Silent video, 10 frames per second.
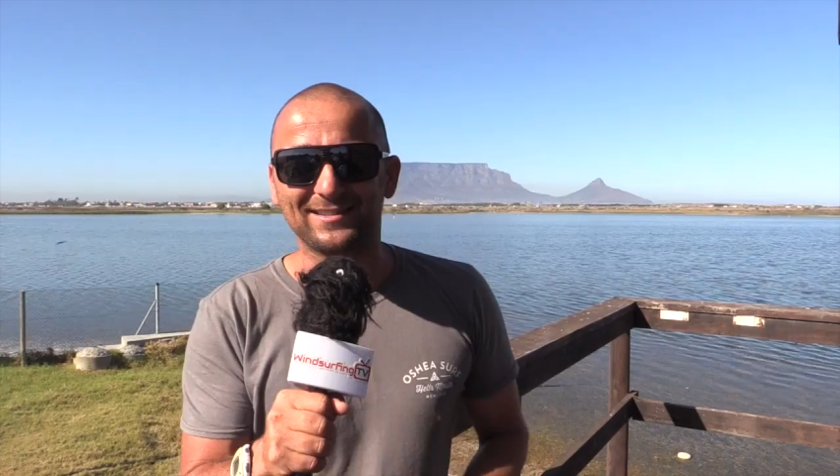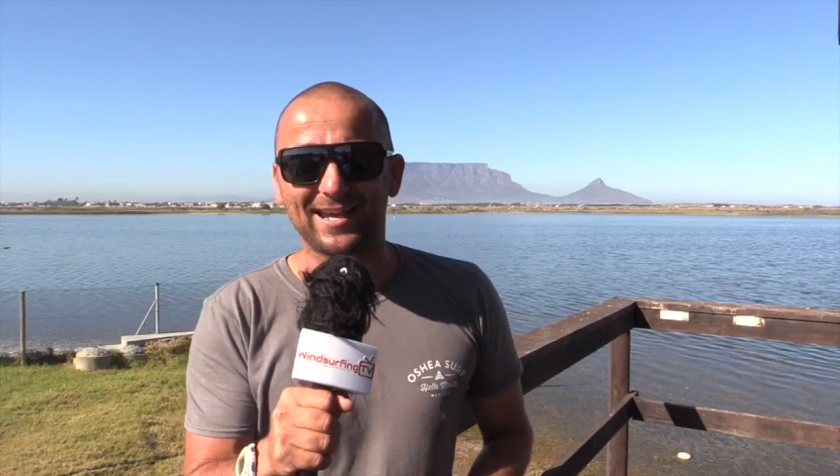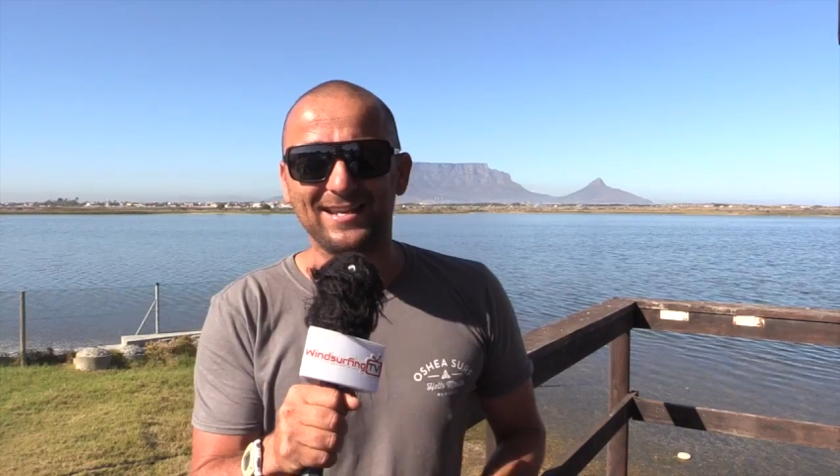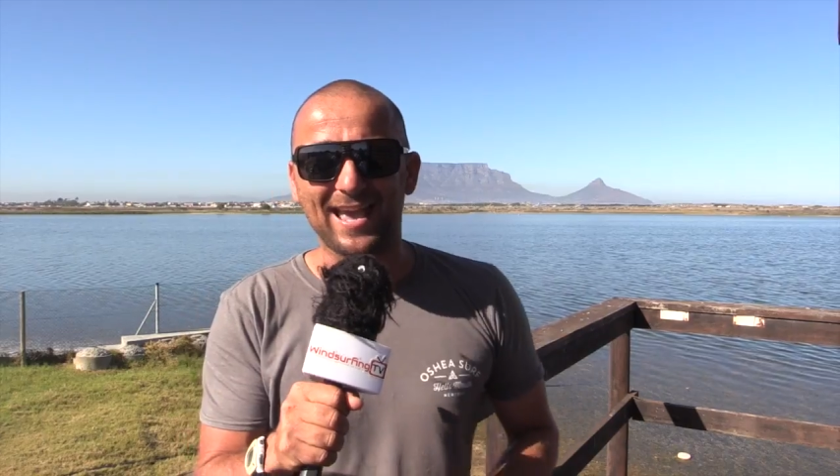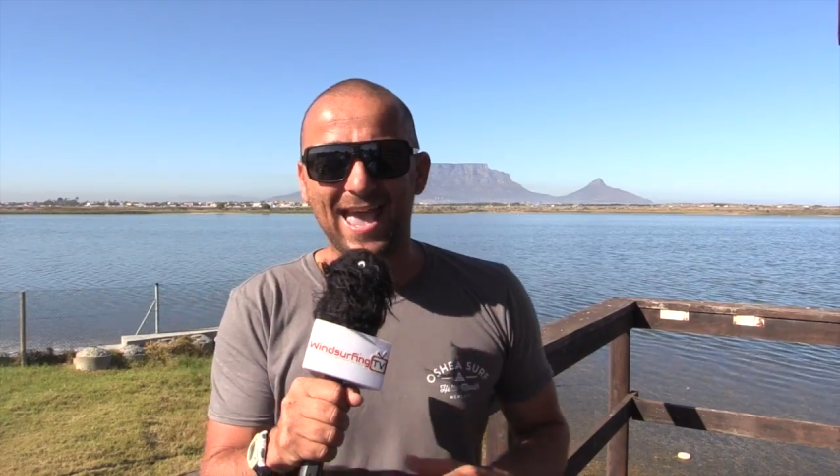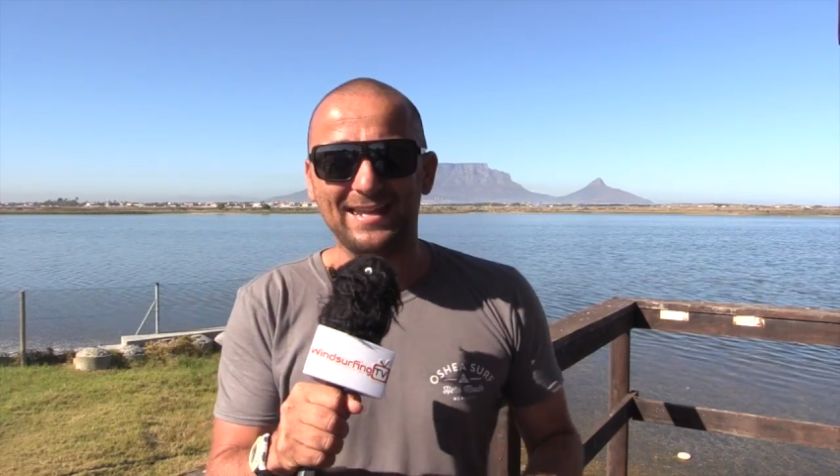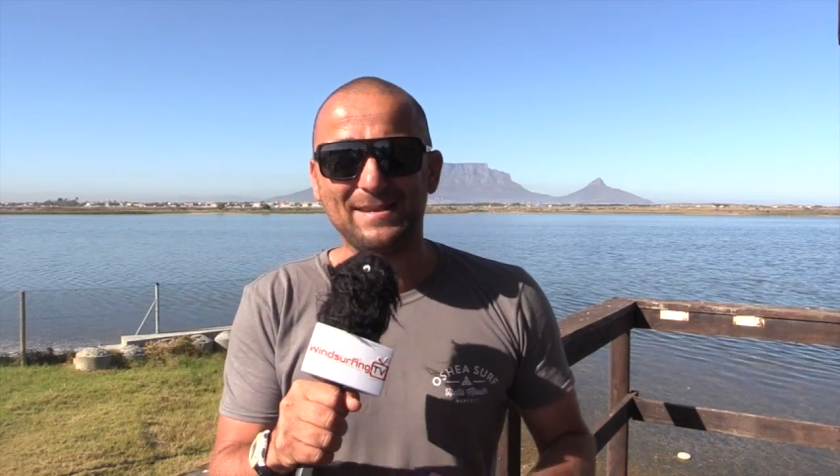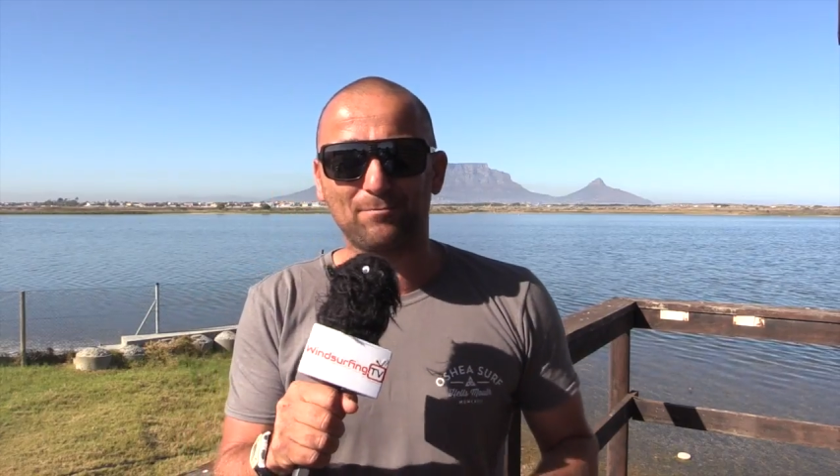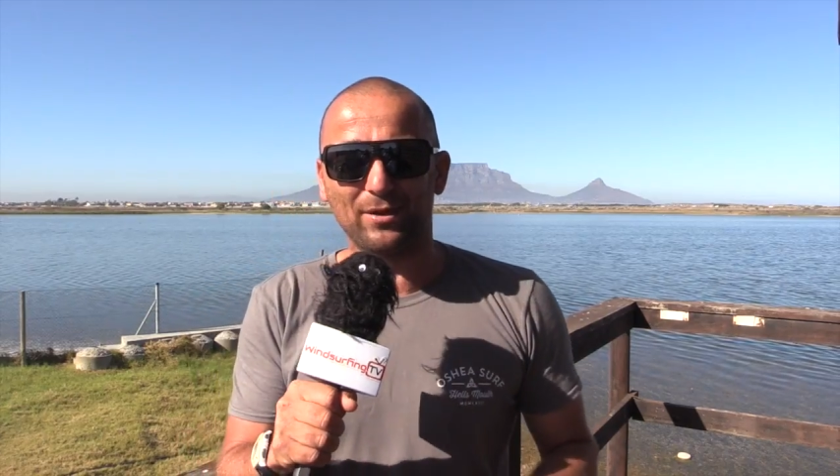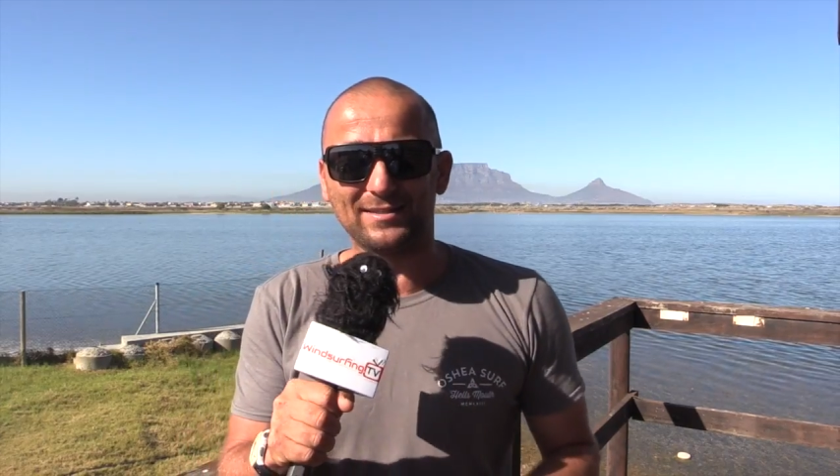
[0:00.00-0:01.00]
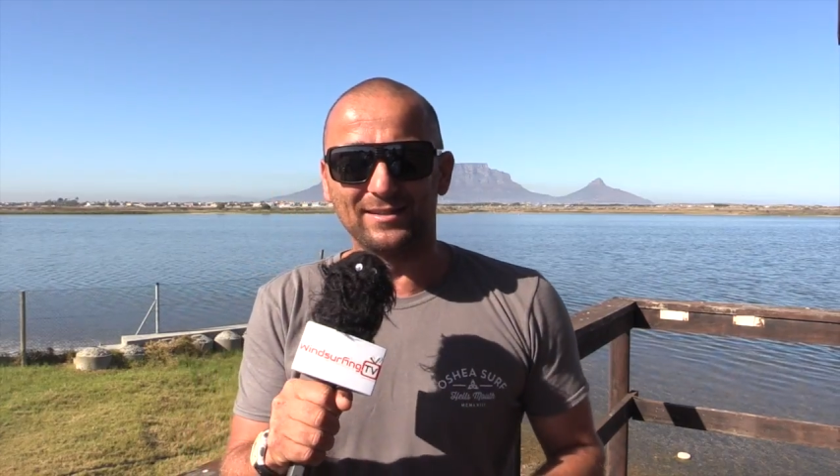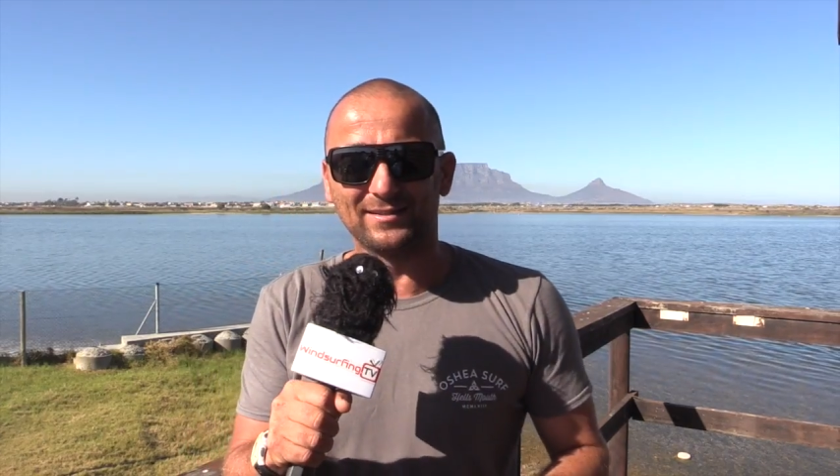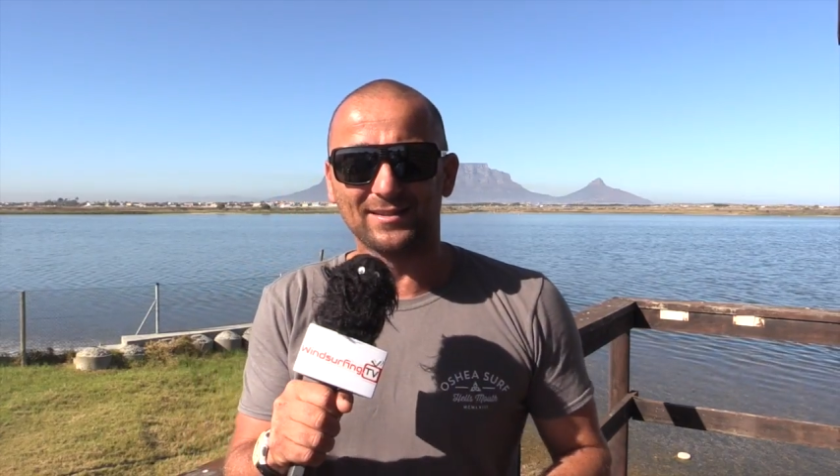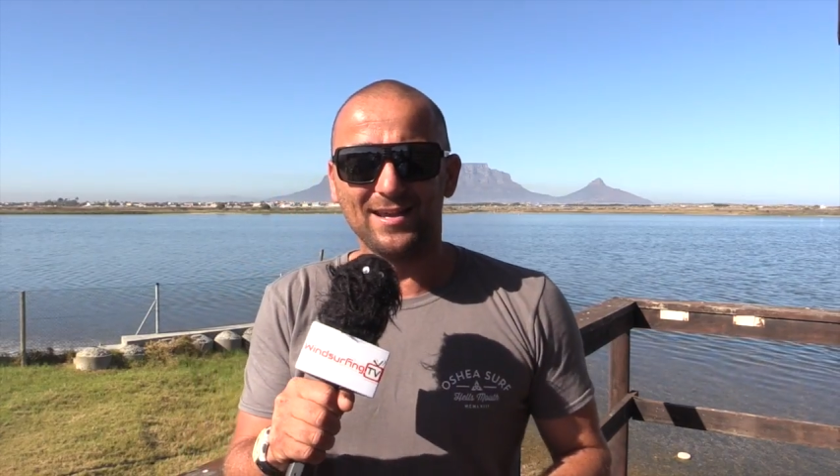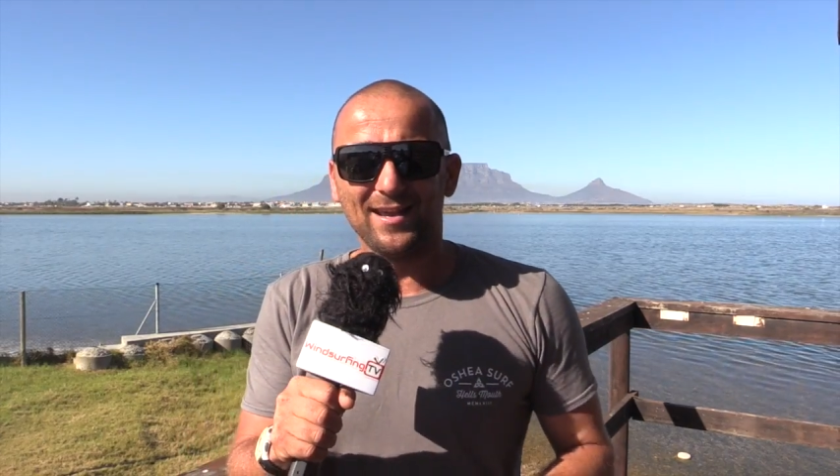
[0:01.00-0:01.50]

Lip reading: take any prisoners.